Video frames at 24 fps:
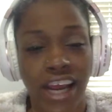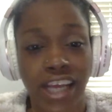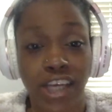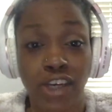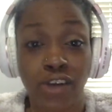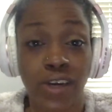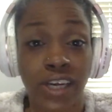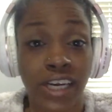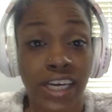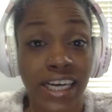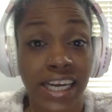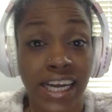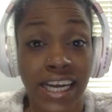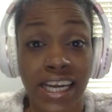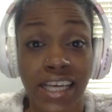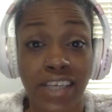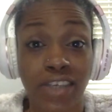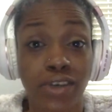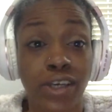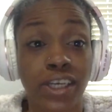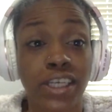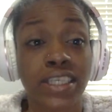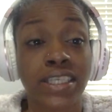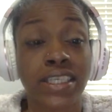And you get a
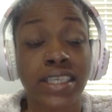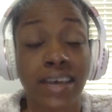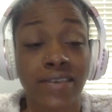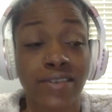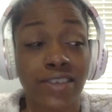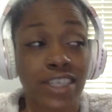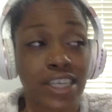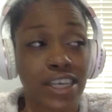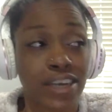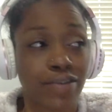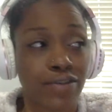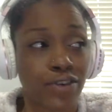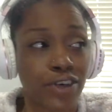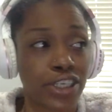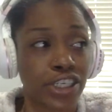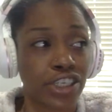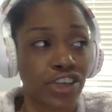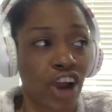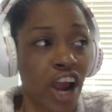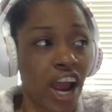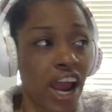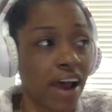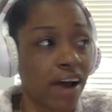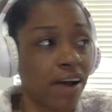7-day free
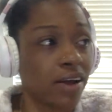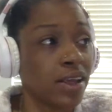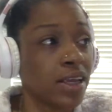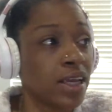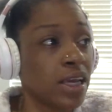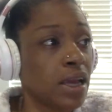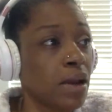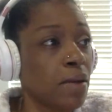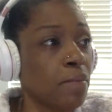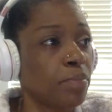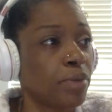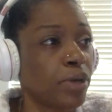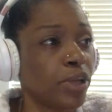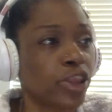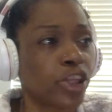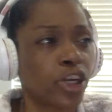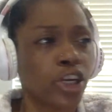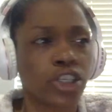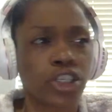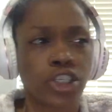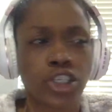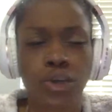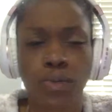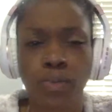trial, but they're
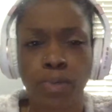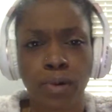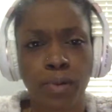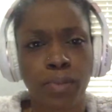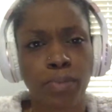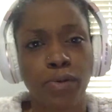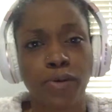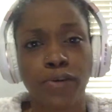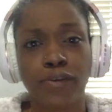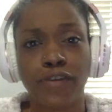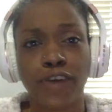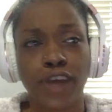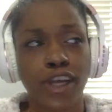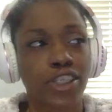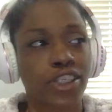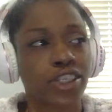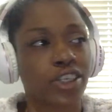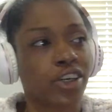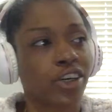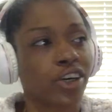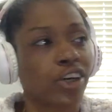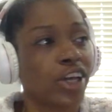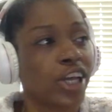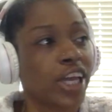super
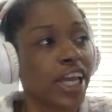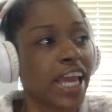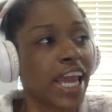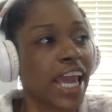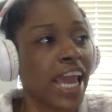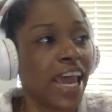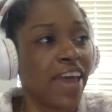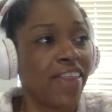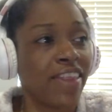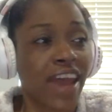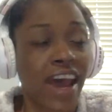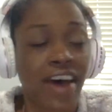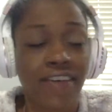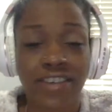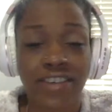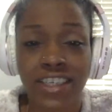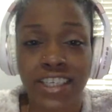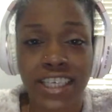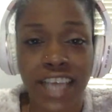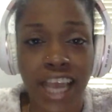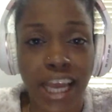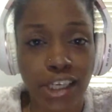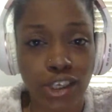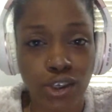professional and they have a
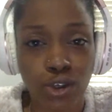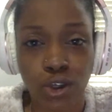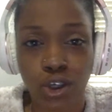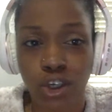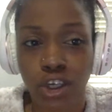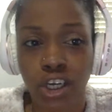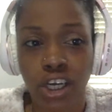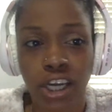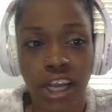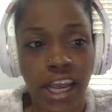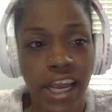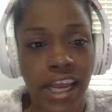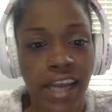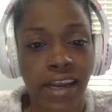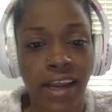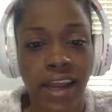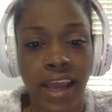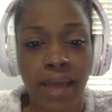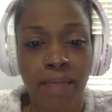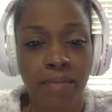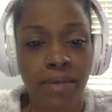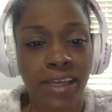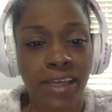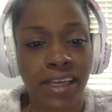scheduler, and
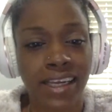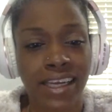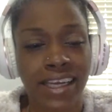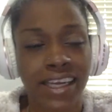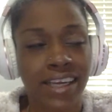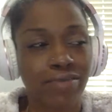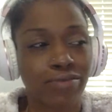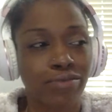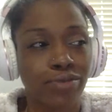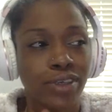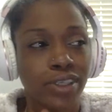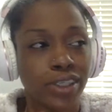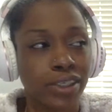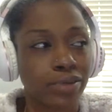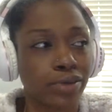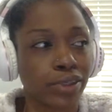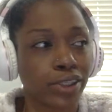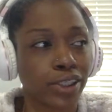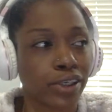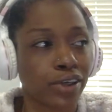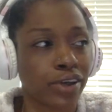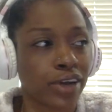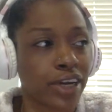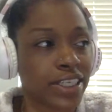I mean, really,
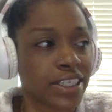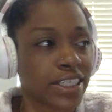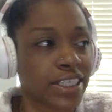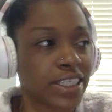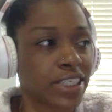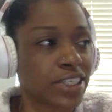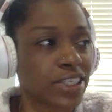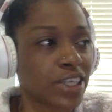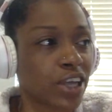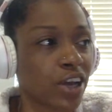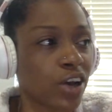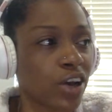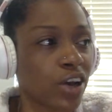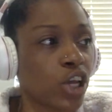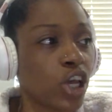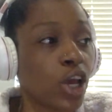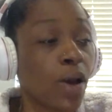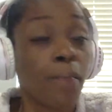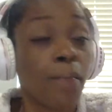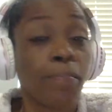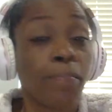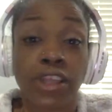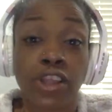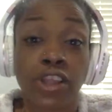really crazy. So,
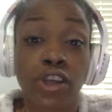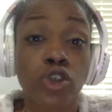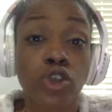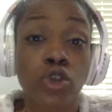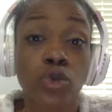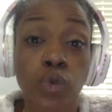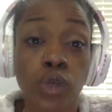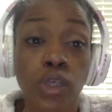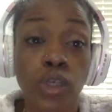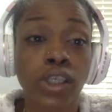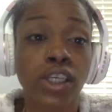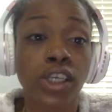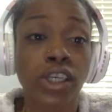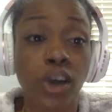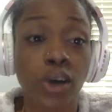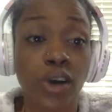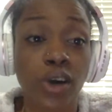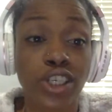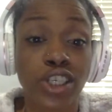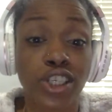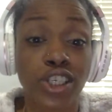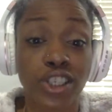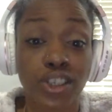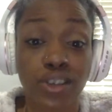but there's really no
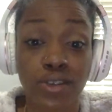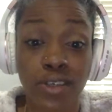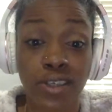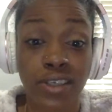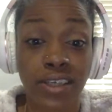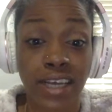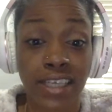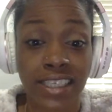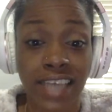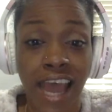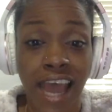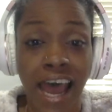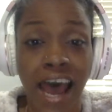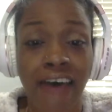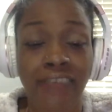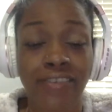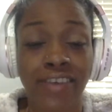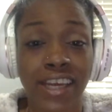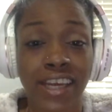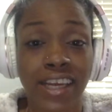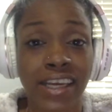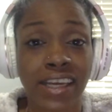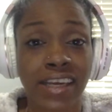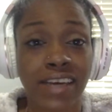excuse not to have
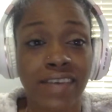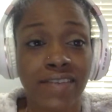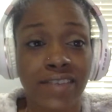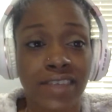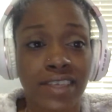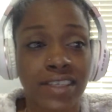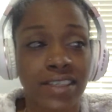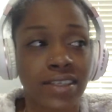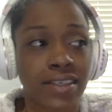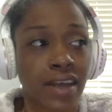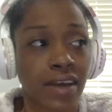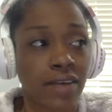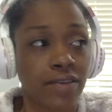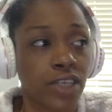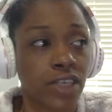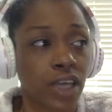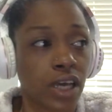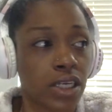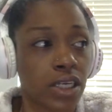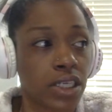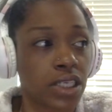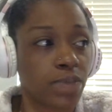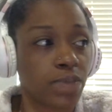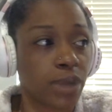any of this stuff
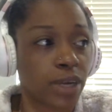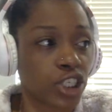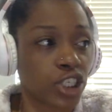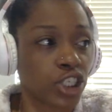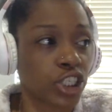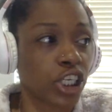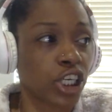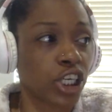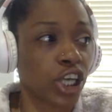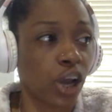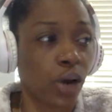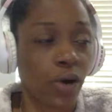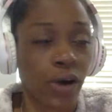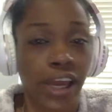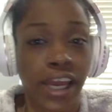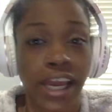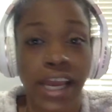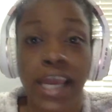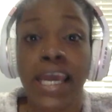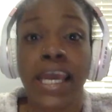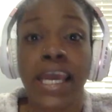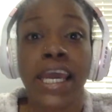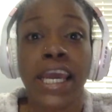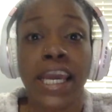done, especially going
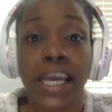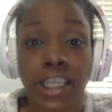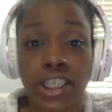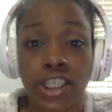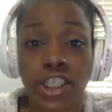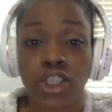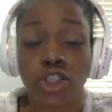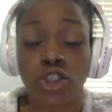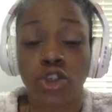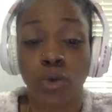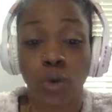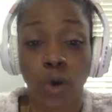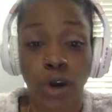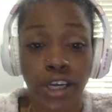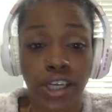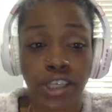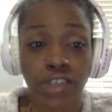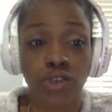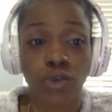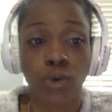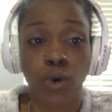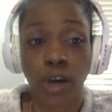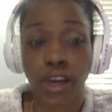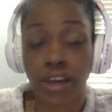into
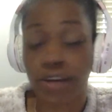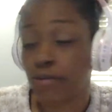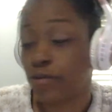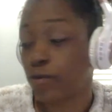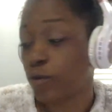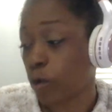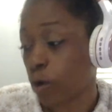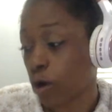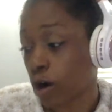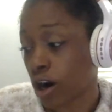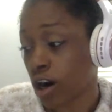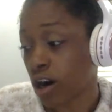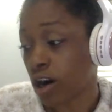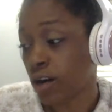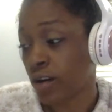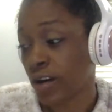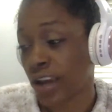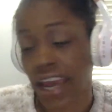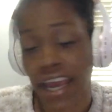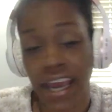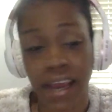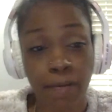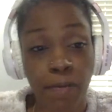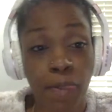2024.
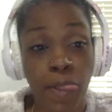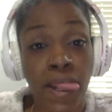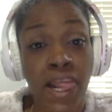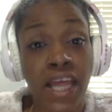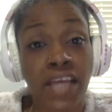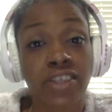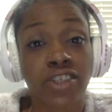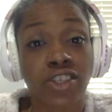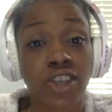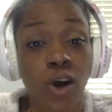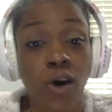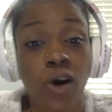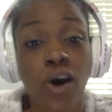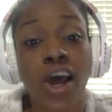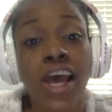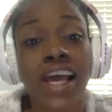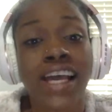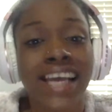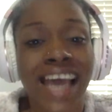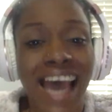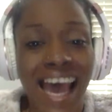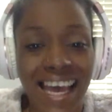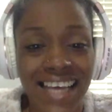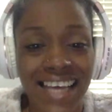Okay. So
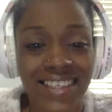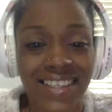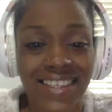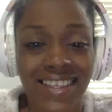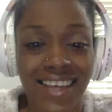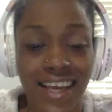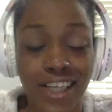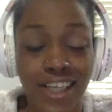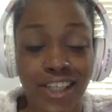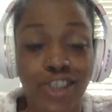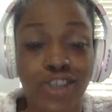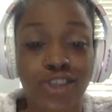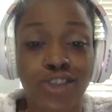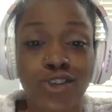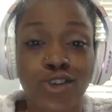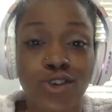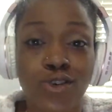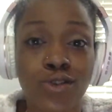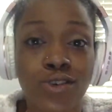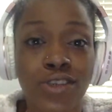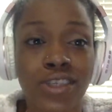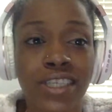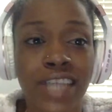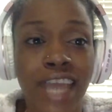guys, it's
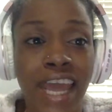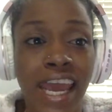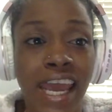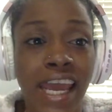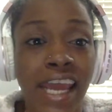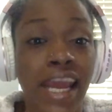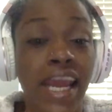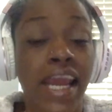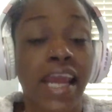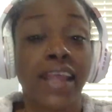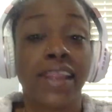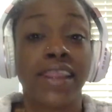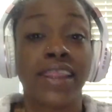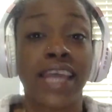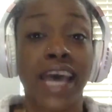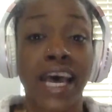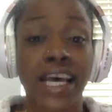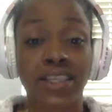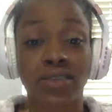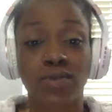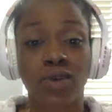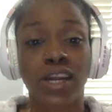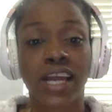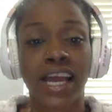Tuesday.
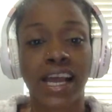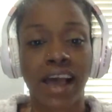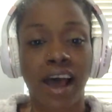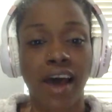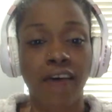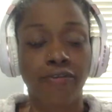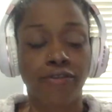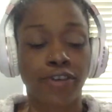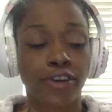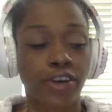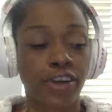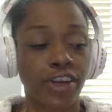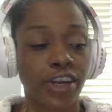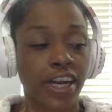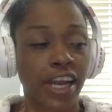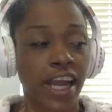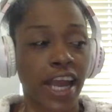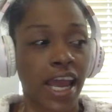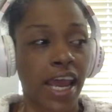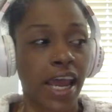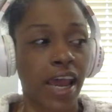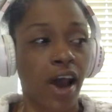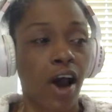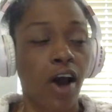That's what I got for you
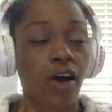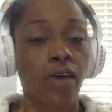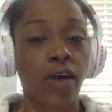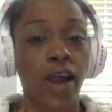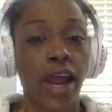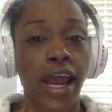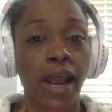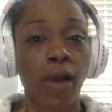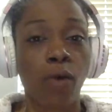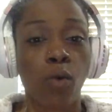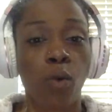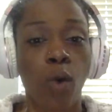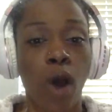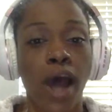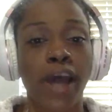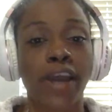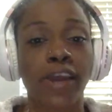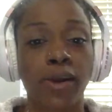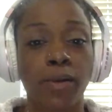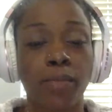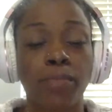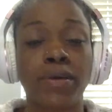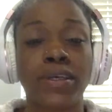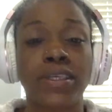today. All right. Why
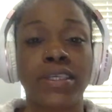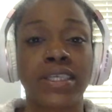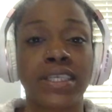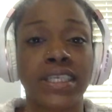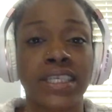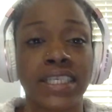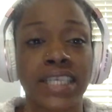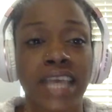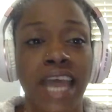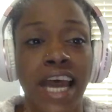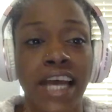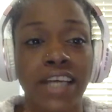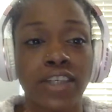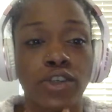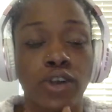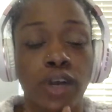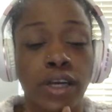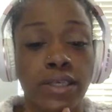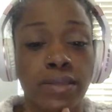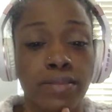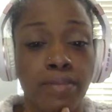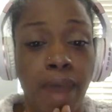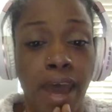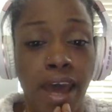your business
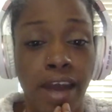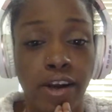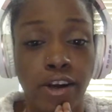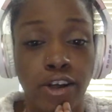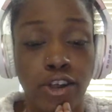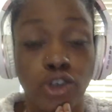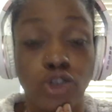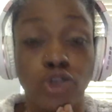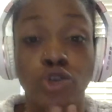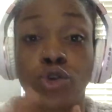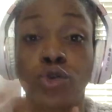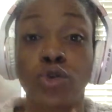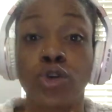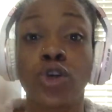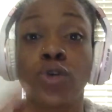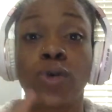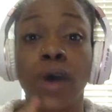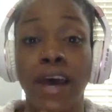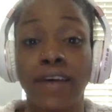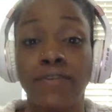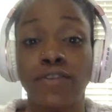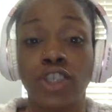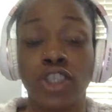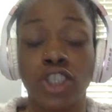address matters. Do you
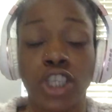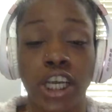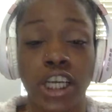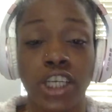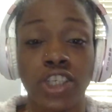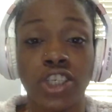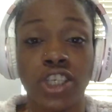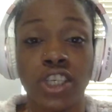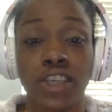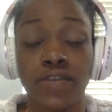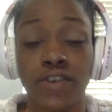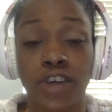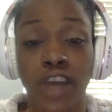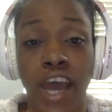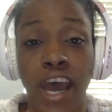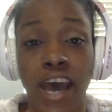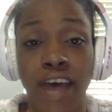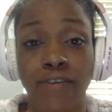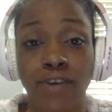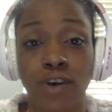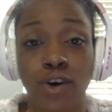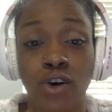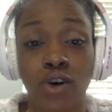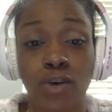have to change it if you
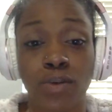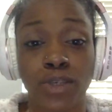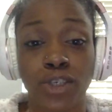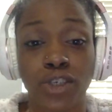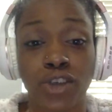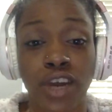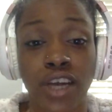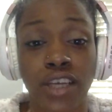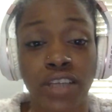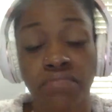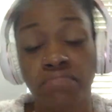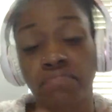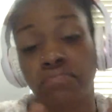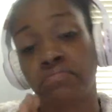have a home address?